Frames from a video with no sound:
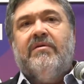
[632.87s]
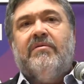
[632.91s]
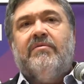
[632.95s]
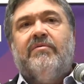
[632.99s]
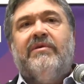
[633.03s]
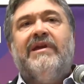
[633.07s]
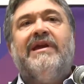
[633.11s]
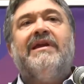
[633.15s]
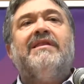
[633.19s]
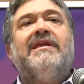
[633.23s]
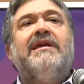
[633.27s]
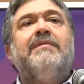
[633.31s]

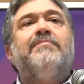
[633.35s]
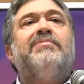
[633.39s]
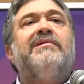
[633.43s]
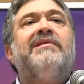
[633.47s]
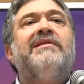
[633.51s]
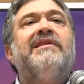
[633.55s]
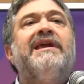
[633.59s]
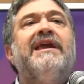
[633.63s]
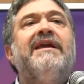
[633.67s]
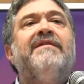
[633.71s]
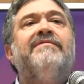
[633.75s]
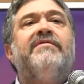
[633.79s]
really
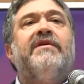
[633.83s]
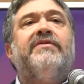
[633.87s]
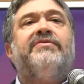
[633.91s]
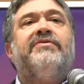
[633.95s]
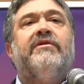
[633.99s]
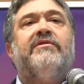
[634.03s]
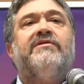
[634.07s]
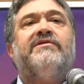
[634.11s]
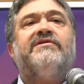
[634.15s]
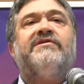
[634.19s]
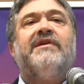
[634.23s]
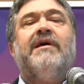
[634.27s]
believe that
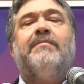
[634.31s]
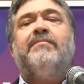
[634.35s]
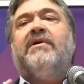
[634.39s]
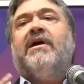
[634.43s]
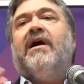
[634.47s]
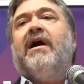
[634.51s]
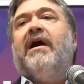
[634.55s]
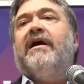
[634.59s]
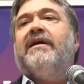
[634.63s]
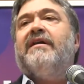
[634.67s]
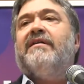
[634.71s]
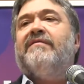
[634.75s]
there's some
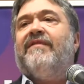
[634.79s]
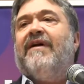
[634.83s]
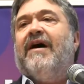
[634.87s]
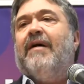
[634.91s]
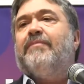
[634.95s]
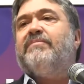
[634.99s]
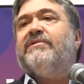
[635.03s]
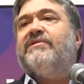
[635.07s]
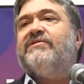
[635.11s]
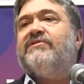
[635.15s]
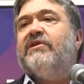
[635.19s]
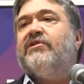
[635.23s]
kind of
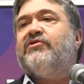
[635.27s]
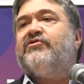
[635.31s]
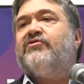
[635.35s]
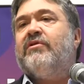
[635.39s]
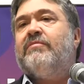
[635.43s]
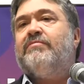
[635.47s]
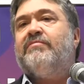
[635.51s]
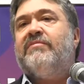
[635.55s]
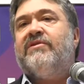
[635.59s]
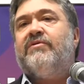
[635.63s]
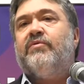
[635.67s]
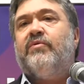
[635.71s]

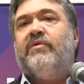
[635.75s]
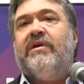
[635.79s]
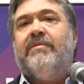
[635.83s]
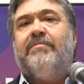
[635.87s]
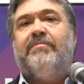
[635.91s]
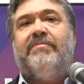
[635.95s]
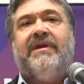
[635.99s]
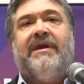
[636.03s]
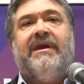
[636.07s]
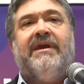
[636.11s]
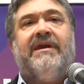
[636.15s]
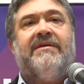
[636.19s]
opposition
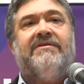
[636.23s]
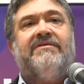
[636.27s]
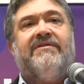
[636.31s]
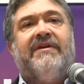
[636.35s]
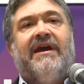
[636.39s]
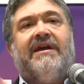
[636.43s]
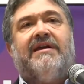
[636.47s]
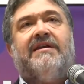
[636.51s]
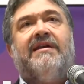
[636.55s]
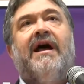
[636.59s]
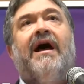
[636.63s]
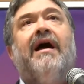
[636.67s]
between being
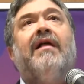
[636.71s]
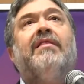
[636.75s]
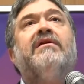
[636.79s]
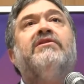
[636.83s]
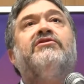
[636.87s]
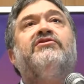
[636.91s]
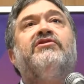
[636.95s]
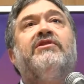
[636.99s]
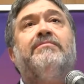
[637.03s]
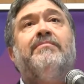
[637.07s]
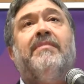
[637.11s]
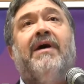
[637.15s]

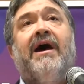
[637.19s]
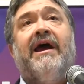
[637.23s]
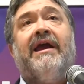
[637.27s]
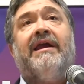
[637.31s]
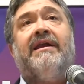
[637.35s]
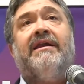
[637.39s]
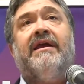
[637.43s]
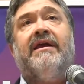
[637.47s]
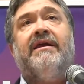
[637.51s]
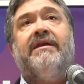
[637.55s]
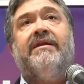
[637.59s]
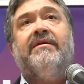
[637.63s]

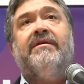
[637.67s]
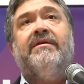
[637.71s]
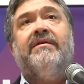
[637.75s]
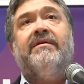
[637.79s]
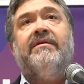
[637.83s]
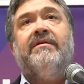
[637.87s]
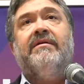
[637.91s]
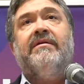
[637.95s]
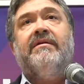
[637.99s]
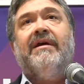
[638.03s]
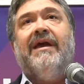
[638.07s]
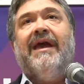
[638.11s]
technology-minded
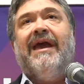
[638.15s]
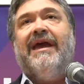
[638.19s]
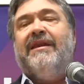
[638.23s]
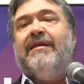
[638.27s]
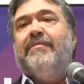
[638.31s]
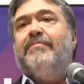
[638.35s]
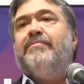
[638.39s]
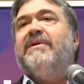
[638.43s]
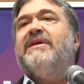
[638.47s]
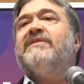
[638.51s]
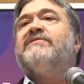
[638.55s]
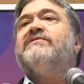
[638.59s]
and
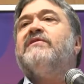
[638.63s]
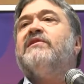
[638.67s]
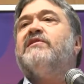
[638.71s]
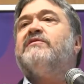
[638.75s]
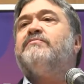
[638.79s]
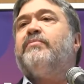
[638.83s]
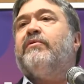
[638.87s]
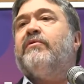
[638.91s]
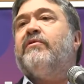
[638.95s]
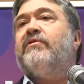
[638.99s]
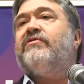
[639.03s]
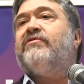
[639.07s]
a
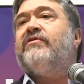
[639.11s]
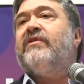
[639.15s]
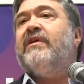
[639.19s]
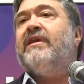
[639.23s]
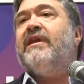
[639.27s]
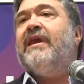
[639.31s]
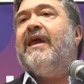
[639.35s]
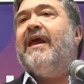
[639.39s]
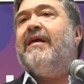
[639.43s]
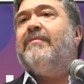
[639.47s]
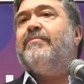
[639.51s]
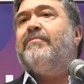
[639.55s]
business
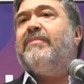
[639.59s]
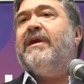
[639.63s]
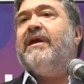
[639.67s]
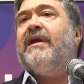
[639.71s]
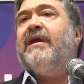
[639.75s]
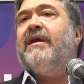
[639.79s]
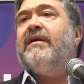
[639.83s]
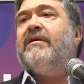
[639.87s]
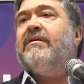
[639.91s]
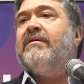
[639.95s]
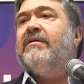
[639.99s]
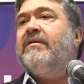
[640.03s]
person and
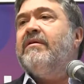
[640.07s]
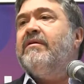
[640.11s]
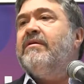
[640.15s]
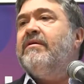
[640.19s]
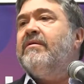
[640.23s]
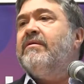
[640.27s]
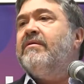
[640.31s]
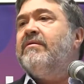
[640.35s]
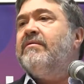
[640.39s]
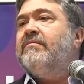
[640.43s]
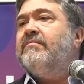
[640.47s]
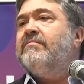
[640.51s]
being
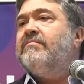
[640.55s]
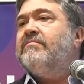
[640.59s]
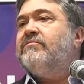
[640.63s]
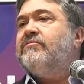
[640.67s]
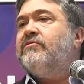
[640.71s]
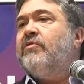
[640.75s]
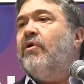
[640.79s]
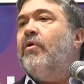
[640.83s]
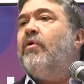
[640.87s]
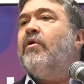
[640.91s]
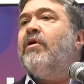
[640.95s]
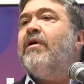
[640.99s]

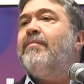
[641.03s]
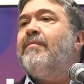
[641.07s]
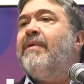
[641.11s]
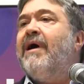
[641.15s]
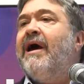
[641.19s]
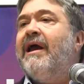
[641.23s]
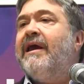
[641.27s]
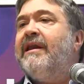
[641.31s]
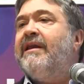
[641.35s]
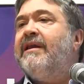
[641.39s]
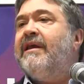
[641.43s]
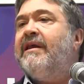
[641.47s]

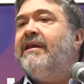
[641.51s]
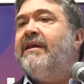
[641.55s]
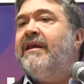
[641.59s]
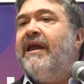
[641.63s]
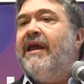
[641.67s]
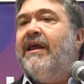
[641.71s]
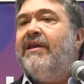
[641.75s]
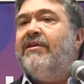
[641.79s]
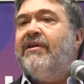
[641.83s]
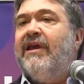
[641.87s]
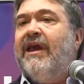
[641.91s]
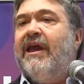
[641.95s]
Torah-minded
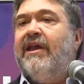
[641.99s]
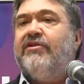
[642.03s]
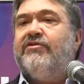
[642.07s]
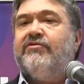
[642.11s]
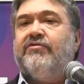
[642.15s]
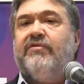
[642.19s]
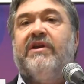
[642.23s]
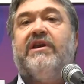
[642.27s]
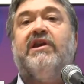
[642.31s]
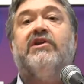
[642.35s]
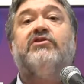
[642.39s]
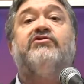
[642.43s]
and
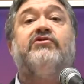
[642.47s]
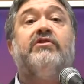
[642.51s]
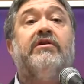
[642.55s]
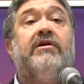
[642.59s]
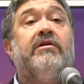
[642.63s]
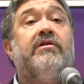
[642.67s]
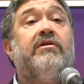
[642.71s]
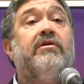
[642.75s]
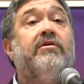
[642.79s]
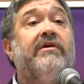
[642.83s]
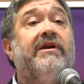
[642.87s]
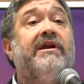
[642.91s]

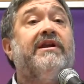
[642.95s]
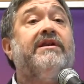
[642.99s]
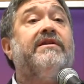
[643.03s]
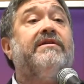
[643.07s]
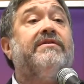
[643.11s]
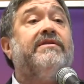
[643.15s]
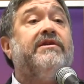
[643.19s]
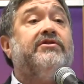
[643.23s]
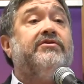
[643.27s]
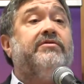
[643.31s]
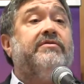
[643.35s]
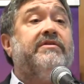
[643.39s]
traditional or
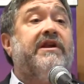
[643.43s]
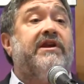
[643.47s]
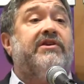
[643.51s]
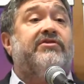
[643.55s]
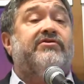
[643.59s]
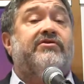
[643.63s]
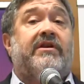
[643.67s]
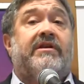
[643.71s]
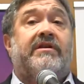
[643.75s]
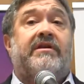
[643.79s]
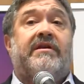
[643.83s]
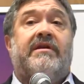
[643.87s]
into the
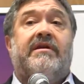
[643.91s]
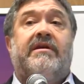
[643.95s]
tradition.